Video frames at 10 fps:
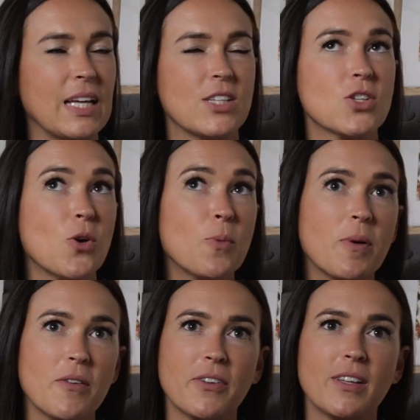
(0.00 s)
That's right? so
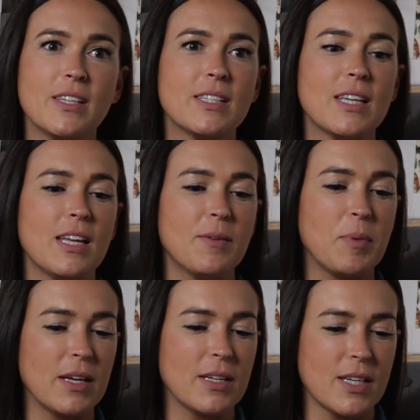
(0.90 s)
perfectly said
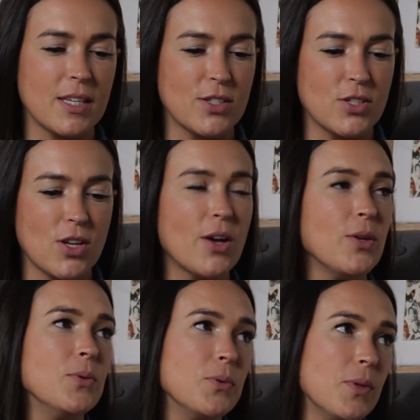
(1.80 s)
because I saw
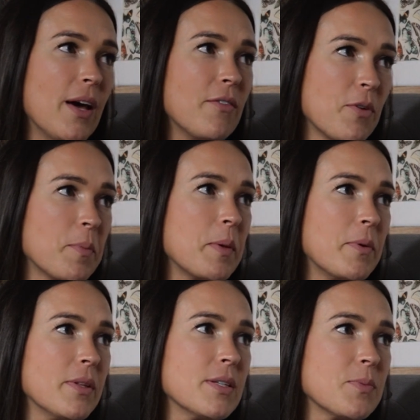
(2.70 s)
you do that for
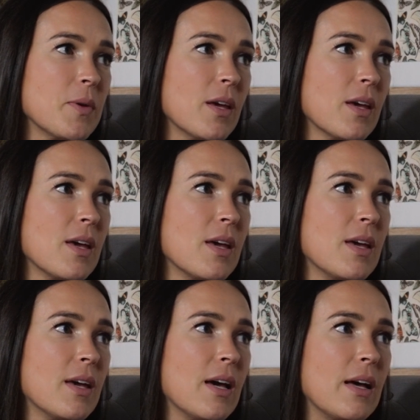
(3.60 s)
people this week.
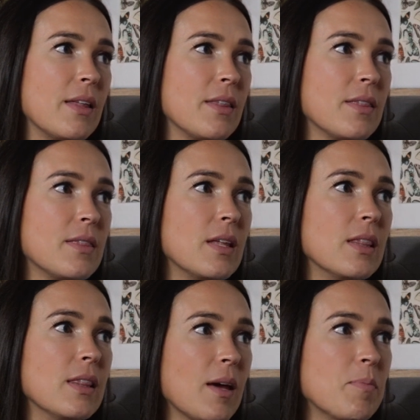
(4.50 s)
Yeah. The
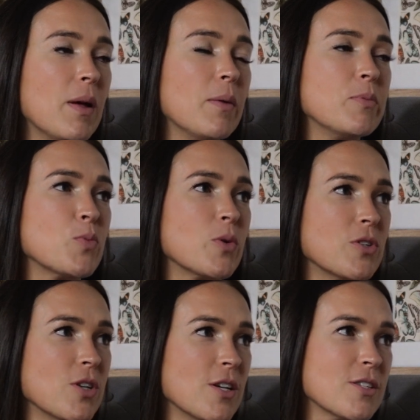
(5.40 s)
light bulbs were
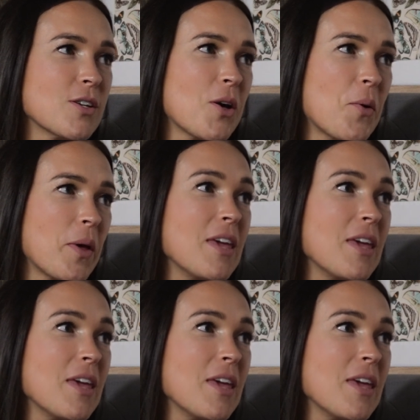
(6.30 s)
just going.